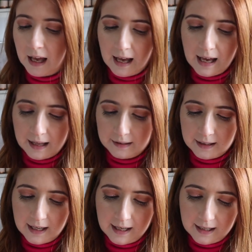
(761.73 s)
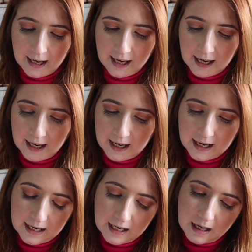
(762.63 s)
And then
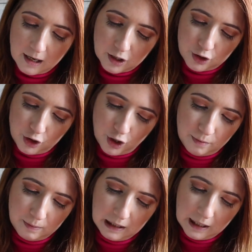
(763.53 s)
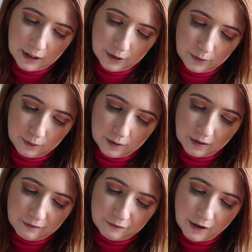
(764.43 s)
a Jo Malone
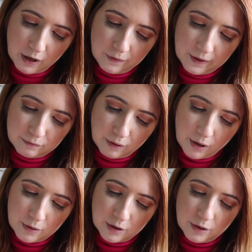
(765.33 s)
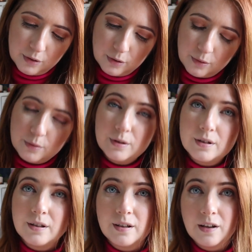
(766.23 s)
Velvet Road and
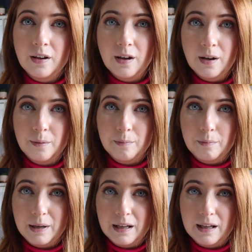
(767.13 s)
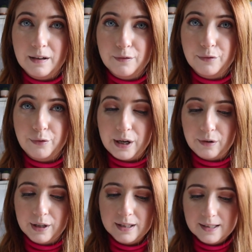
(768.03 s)
Ooze mini
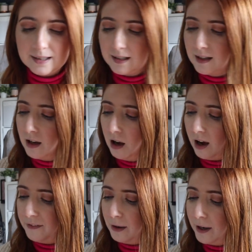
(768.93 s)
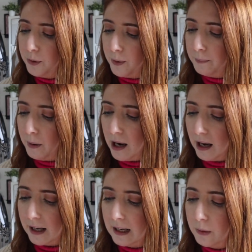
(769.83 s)
fragrance. I feel like you can buy
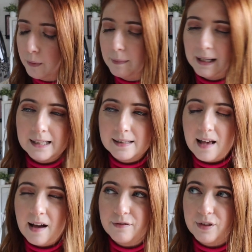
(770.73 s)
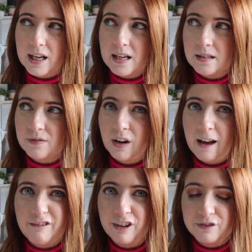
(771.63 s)
like a little mini set of these for
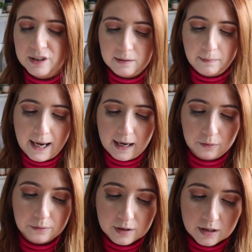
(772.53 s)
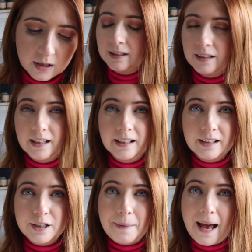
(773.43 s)
like £15.
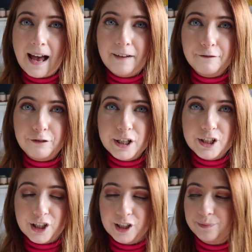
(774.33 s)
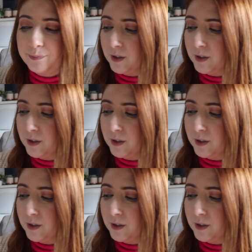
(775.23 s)
English Pear and Freesia.